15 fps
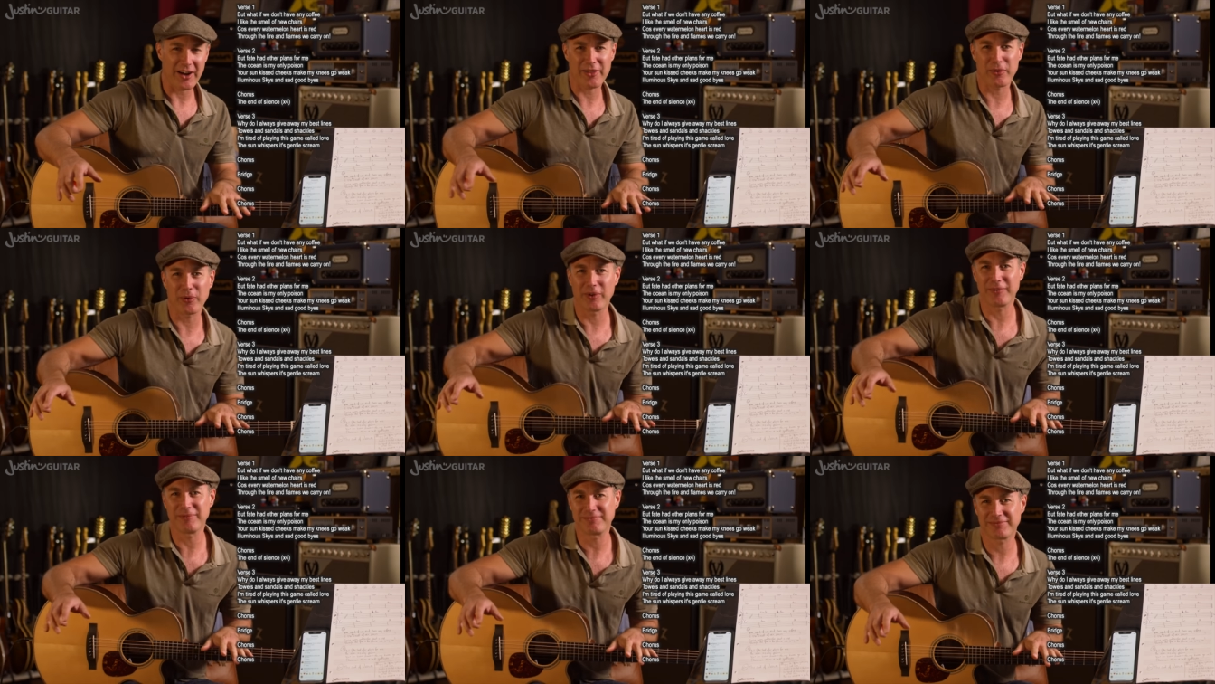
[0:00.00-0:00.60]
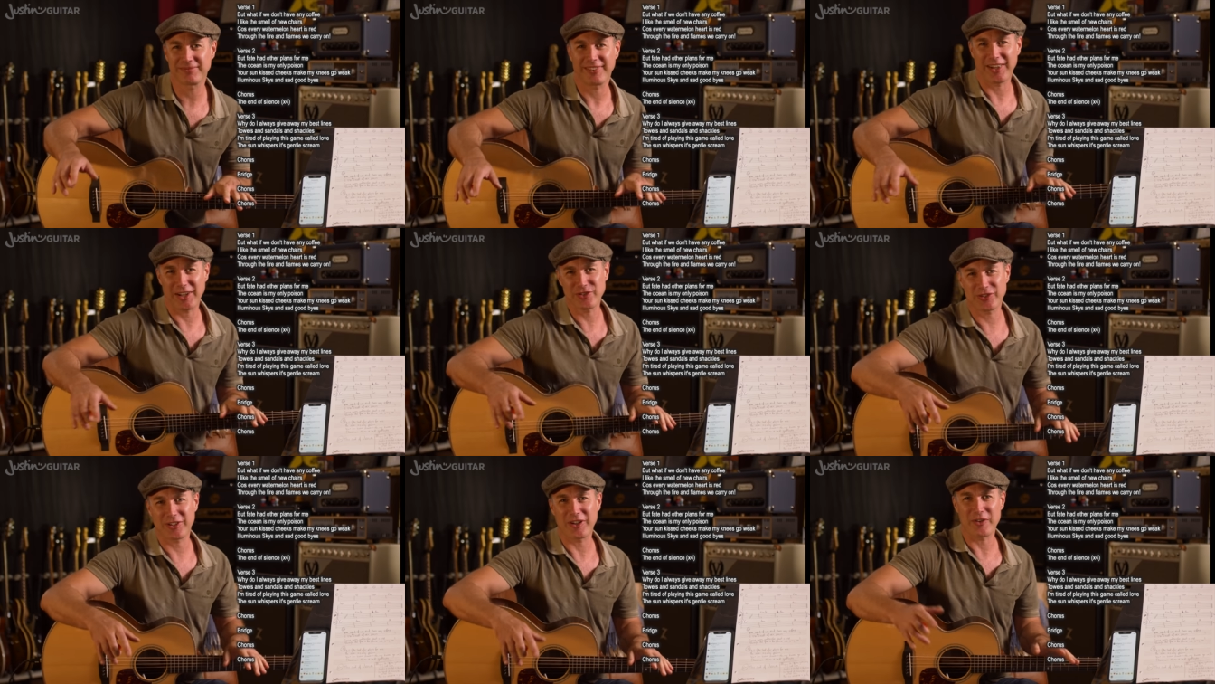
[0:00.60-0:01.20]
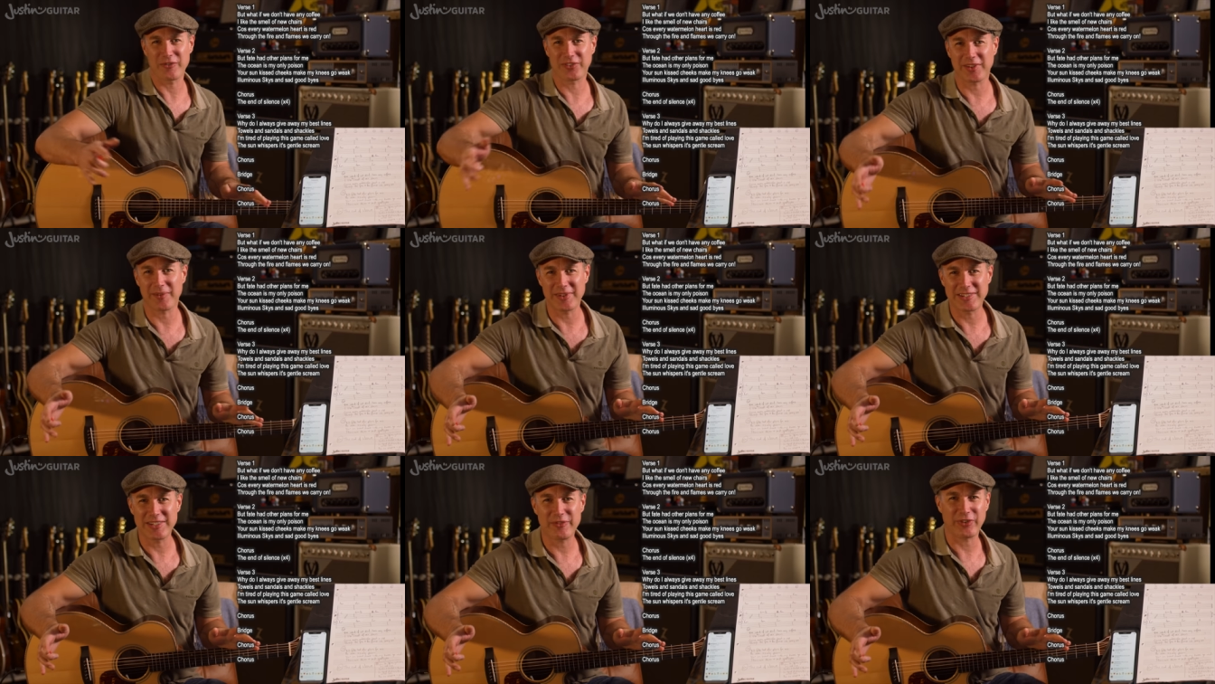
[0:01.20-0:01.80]
I thought I'd go for
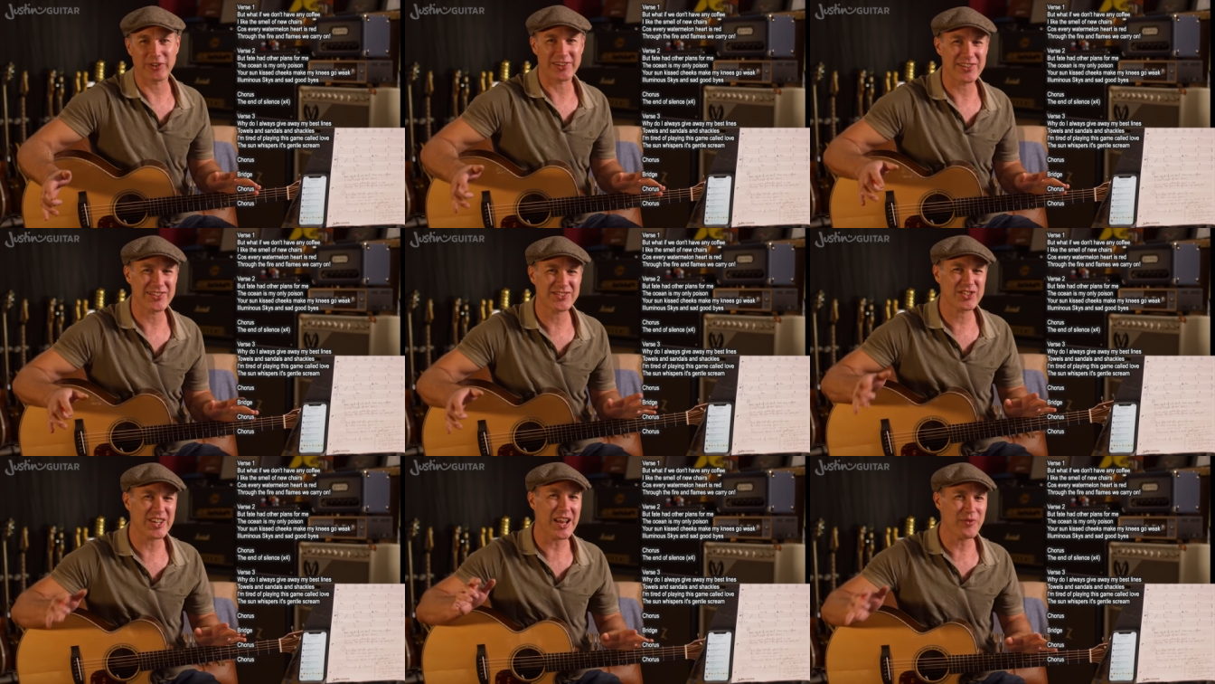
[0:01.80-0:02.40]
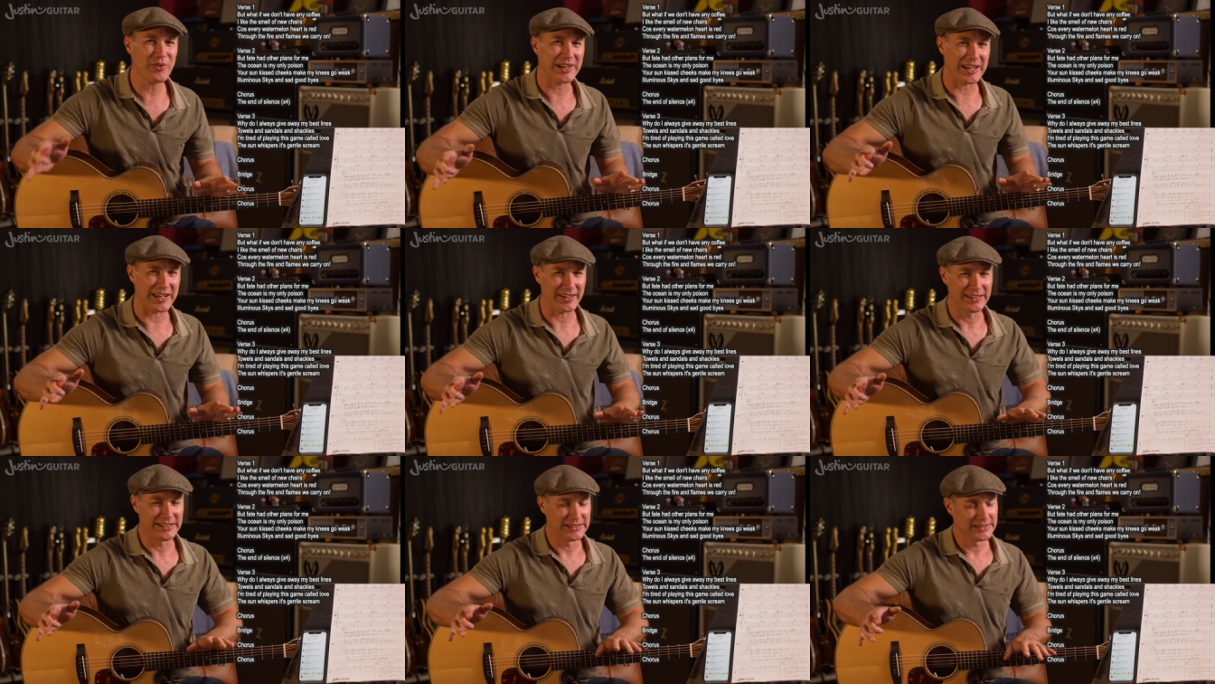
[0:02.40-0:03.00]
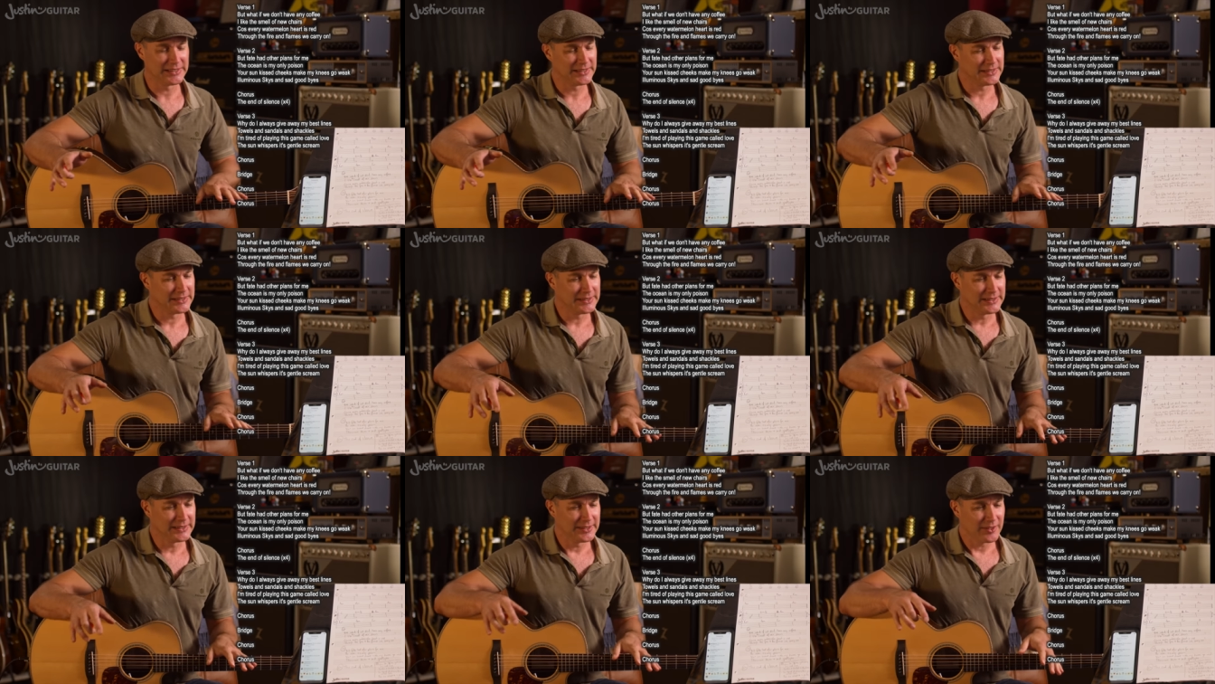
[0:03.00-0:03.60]
something different because generally,
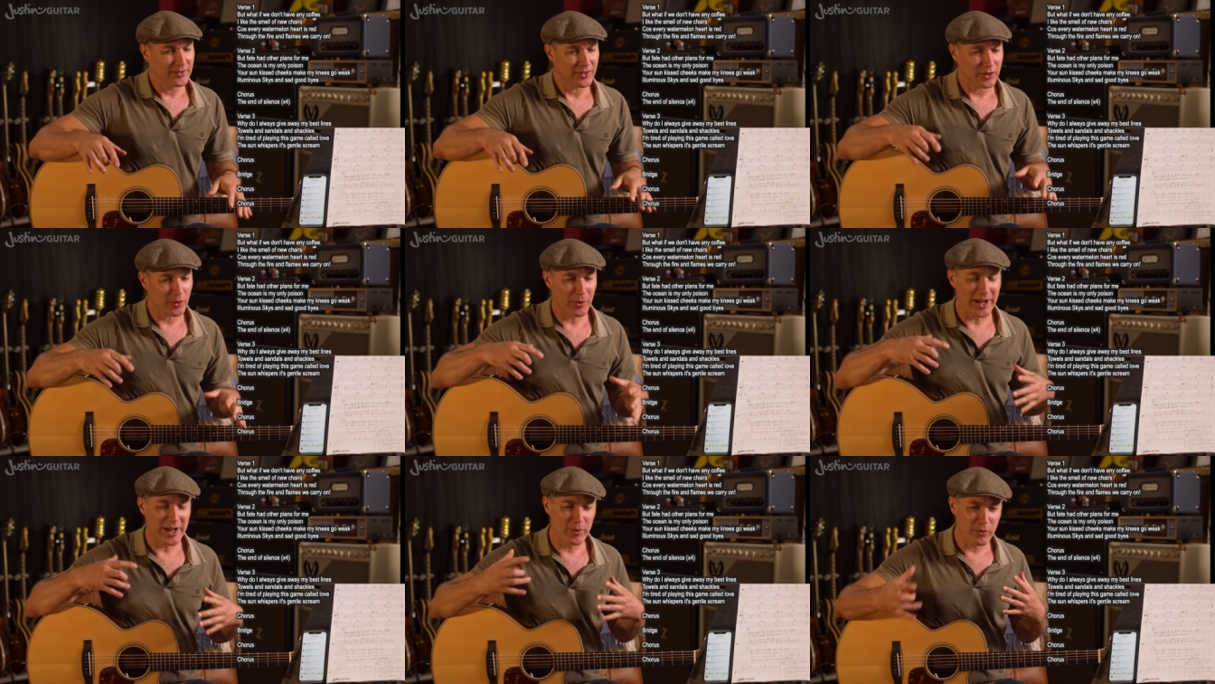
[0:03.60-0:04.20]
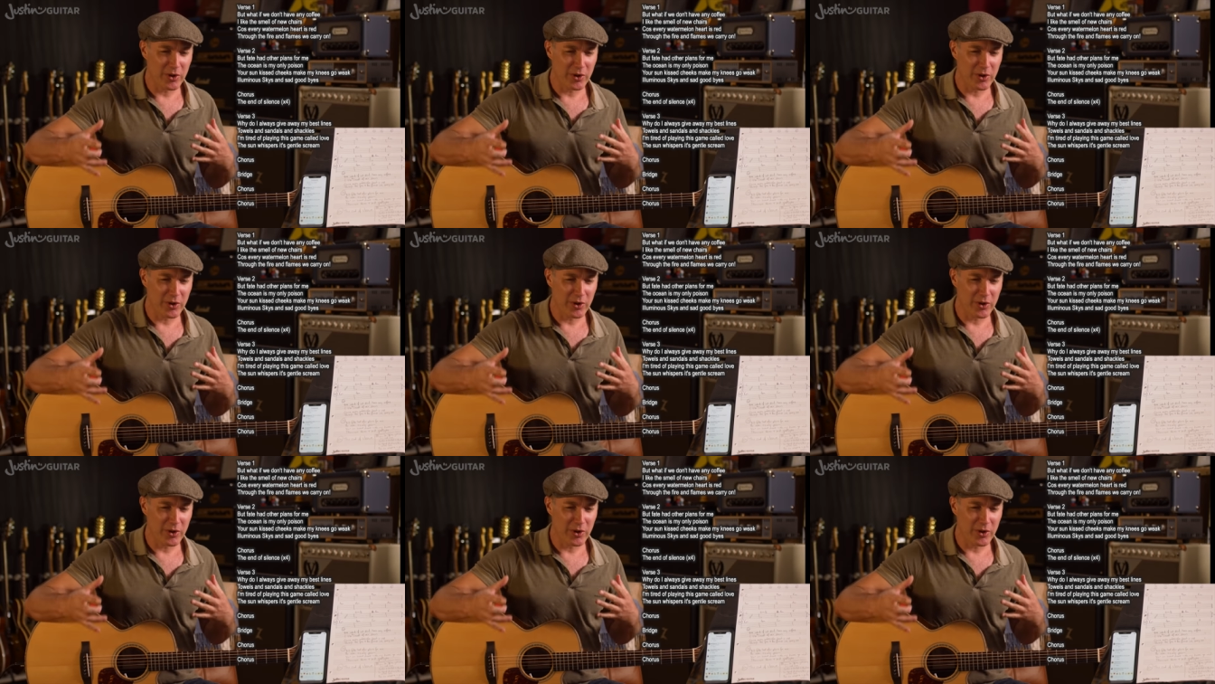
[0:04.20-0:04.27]
the way it